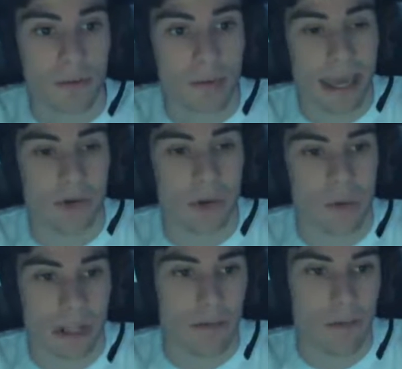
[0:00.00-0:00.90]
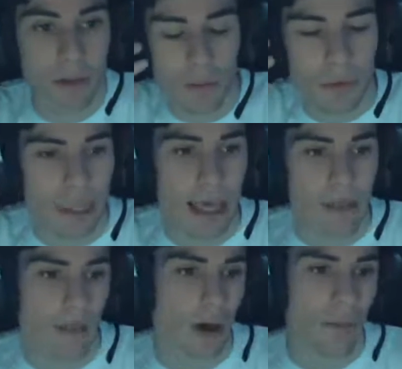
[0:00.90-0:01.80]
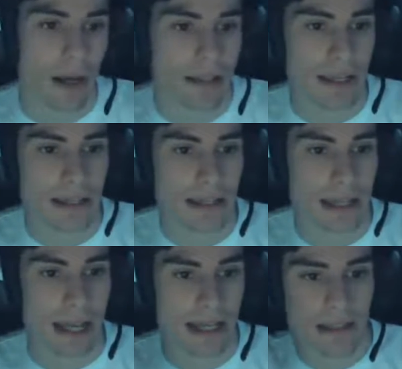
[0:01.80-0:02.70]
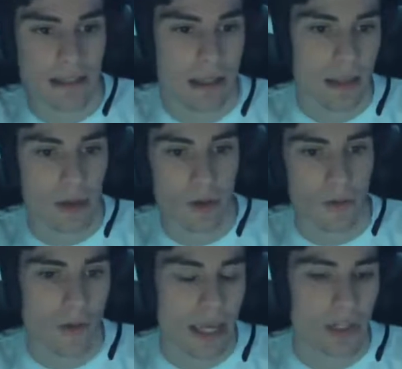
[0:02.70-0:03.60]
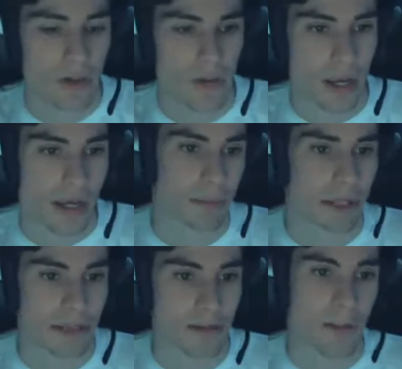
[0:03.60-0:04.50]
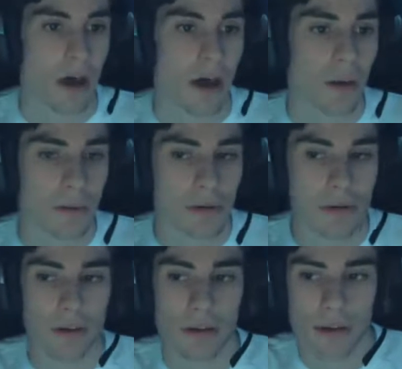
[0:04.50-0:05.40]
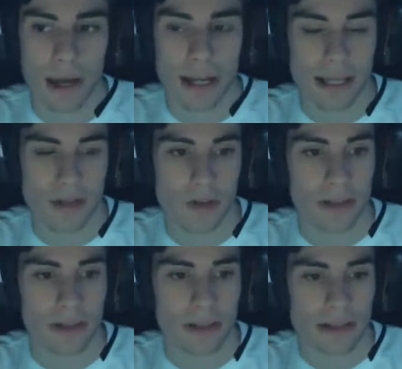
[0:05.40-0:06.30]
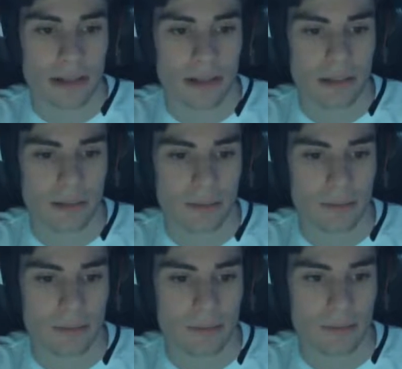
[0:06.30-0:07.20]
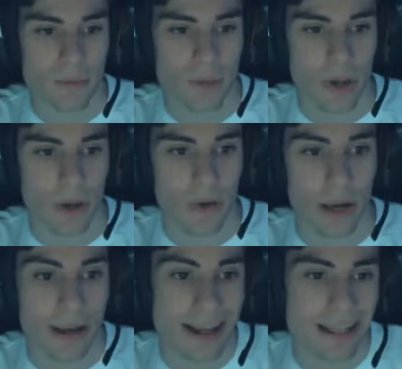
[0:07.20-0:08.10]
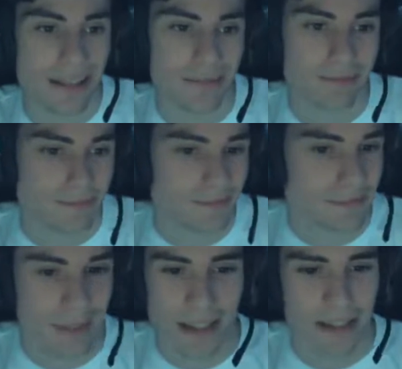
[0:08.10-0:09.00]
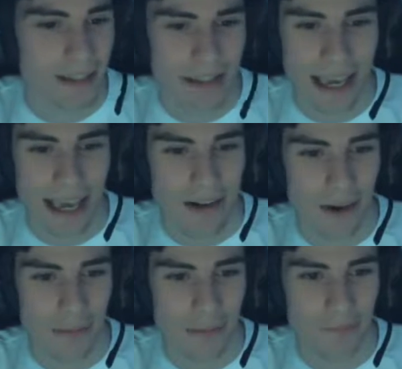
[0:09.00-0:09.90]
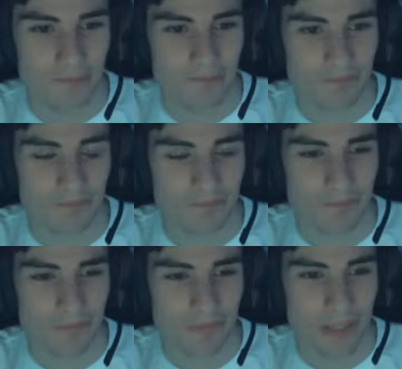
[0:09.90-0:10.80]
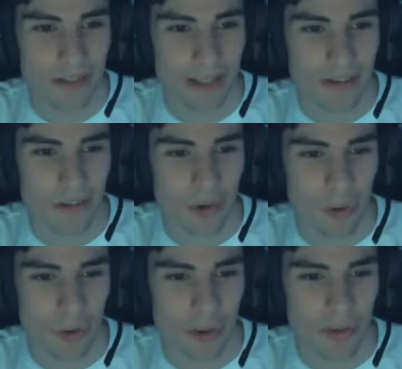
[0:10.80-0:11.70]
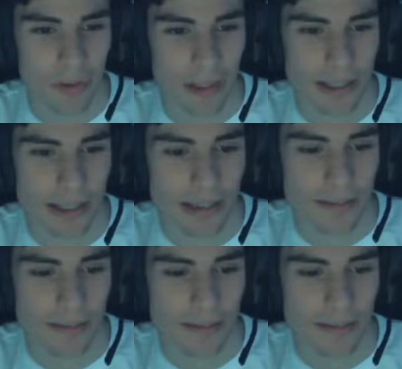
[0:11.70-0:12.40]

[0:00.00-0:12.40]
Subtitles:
Android was never built with that thought process. It has the notification tray in place of the hub on Android at least. So I don't know. It'll never totally replace it.